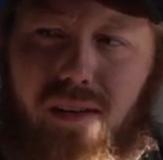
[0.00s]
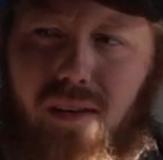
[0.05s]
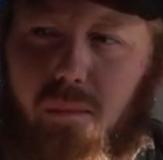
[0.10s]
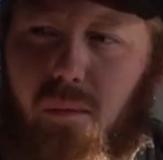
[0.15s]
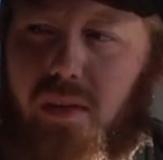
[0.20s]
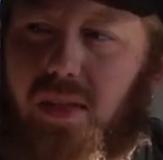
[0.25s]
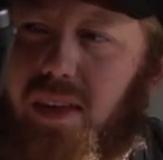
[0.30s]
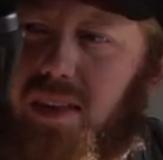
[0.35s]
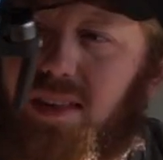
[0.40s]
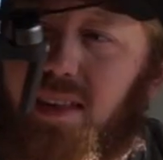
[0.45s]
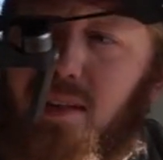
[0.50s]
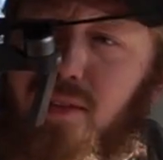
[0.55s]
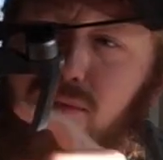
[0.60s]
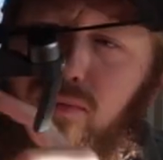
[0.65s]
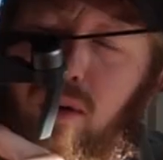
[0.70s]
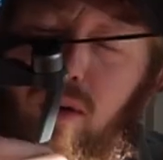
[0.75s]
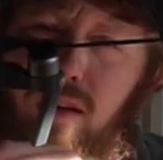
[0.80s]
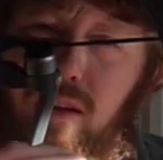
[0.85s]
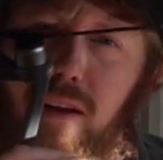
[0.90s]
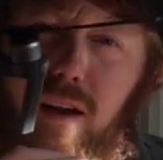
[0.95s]
When this thing's
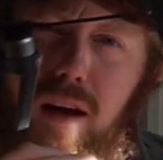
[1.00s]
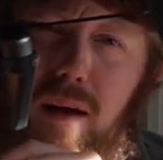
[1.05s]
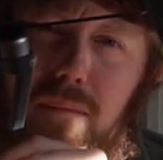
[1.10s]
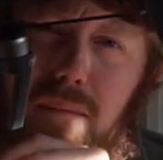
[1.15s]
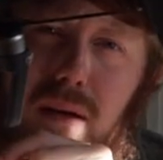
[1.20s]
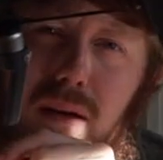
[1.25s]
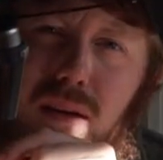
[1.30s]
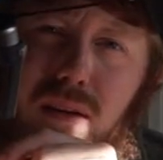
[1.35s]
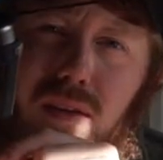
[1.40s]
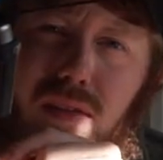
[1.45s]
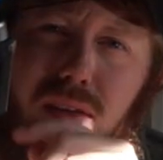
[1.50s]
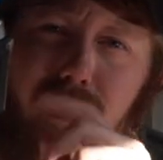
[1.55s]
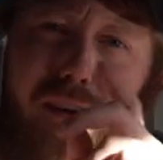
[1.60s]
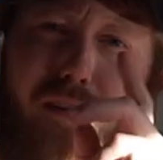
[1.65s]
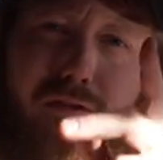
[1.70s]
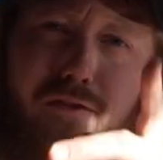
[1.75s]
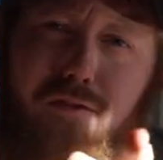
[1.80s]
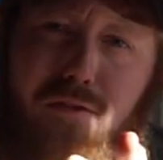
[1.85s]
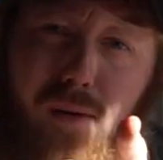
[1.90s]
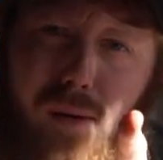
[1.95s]
folded up, the
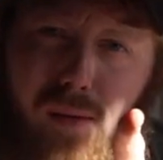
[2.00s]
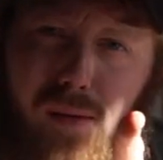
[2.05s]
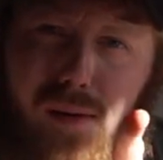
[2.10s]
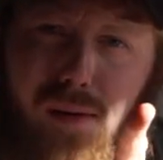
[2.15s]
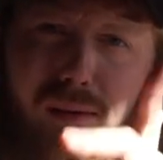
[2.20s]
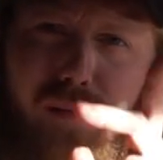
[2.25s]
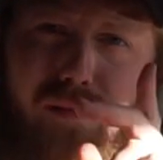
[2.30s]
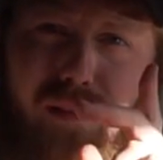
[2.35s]
controller